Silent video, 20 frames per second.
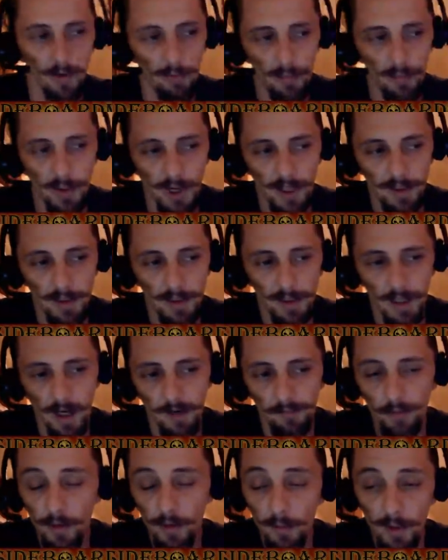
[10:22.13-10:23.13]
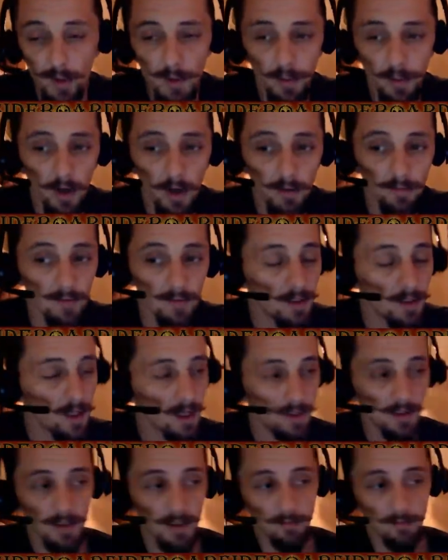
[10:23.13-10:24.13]
But for the most part, the
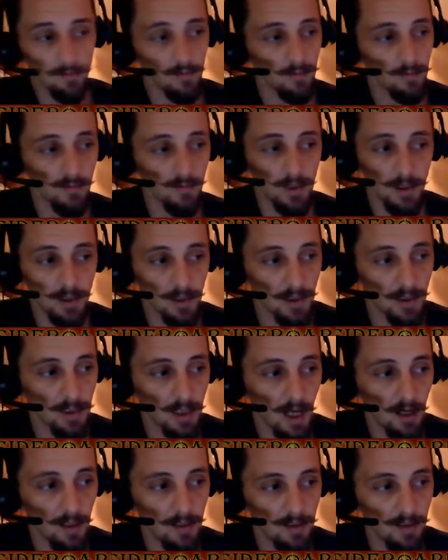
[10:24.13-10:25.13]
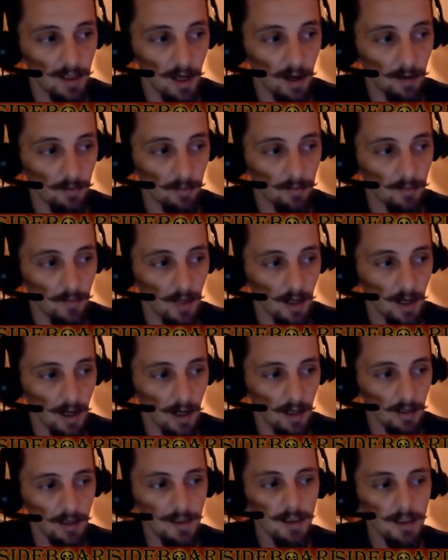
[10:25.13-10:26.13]
deck's just a solid deck.
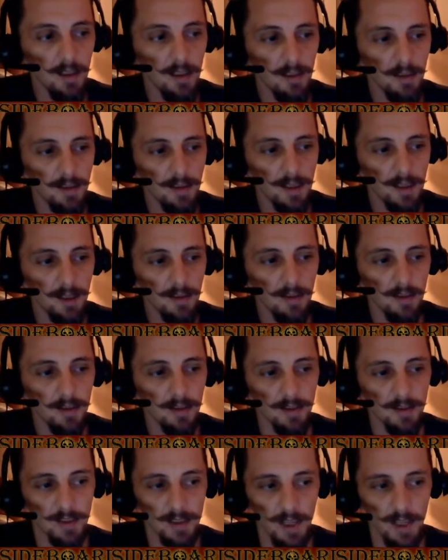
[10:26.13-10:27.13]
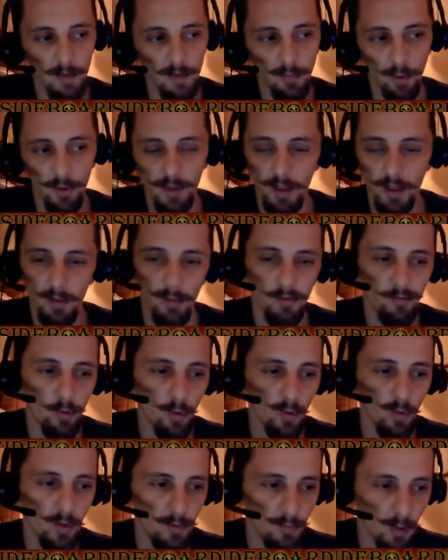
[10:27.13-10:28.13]
Let's take a look at the sideboard here
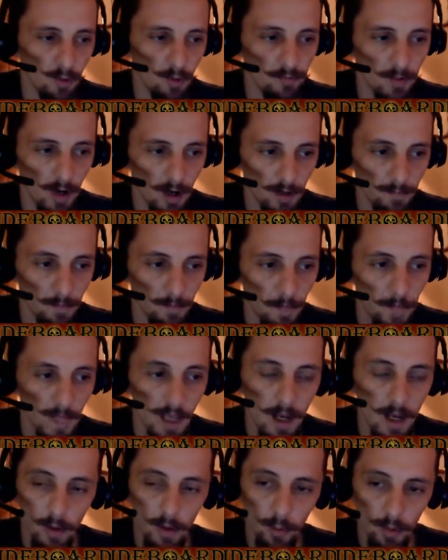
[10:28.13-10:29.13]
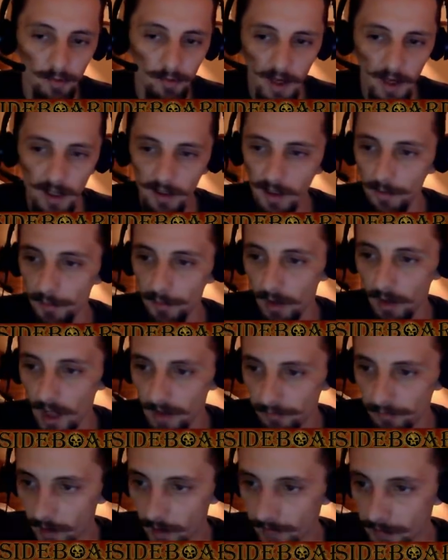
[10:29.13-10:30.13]
before we move on. We've got a couple
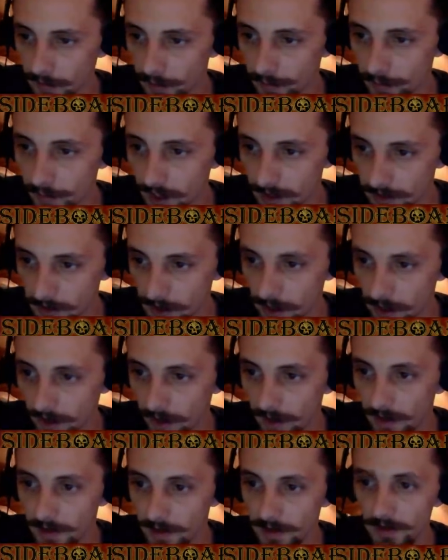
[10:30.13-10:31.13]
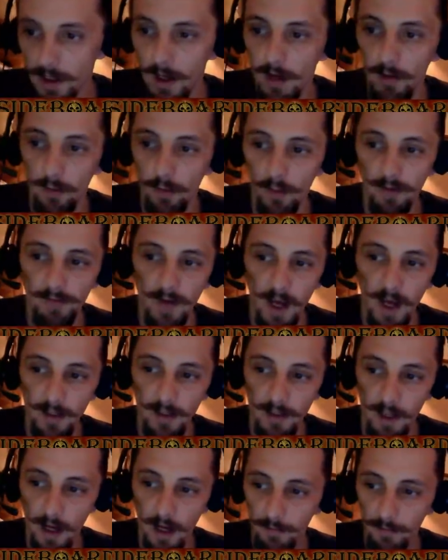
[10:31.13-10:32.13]
Life Grafters Bestiaries. We've got
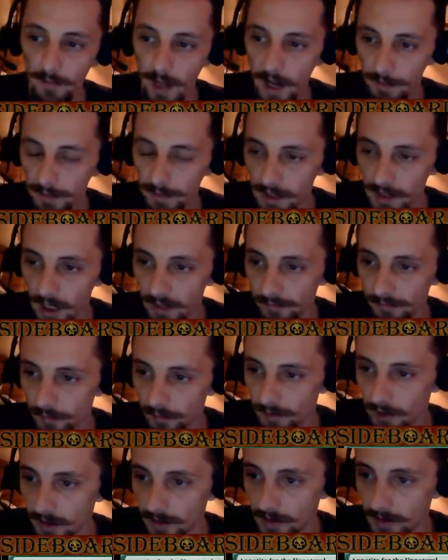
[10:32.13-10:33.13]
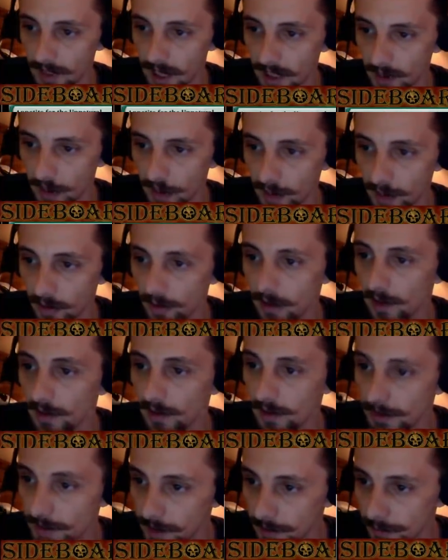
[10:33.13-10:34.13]
Appetite for the Unnatural,
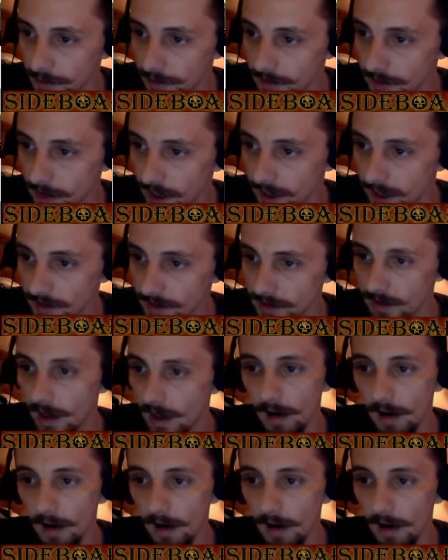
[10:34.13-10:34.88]
Dispossess.